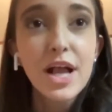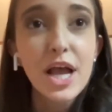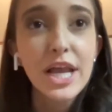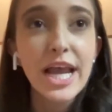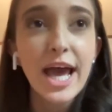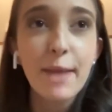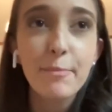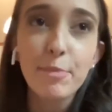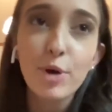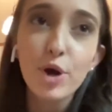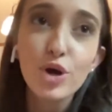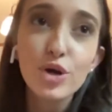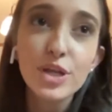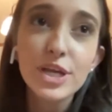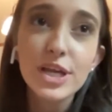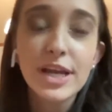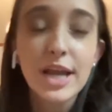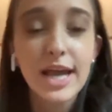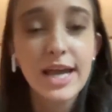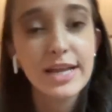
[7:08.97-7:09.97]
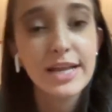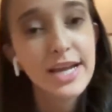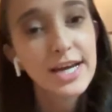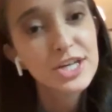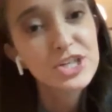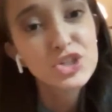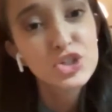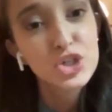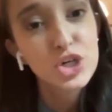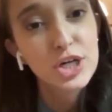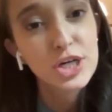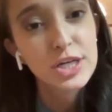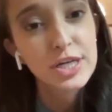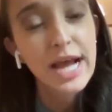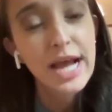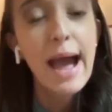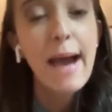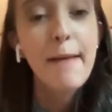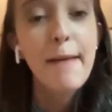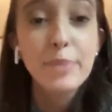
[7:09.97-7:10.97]
And I had bought it and I had kind of started,
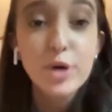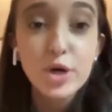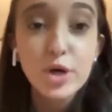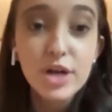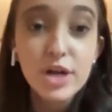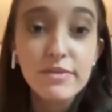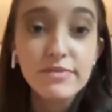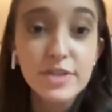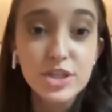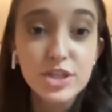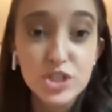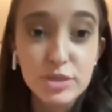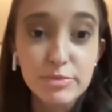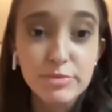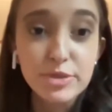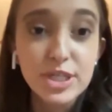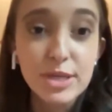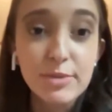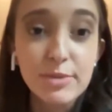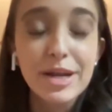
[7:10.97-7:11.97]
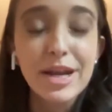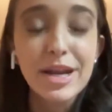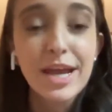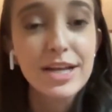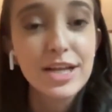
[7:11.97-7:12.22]
I bought it over the summertime and I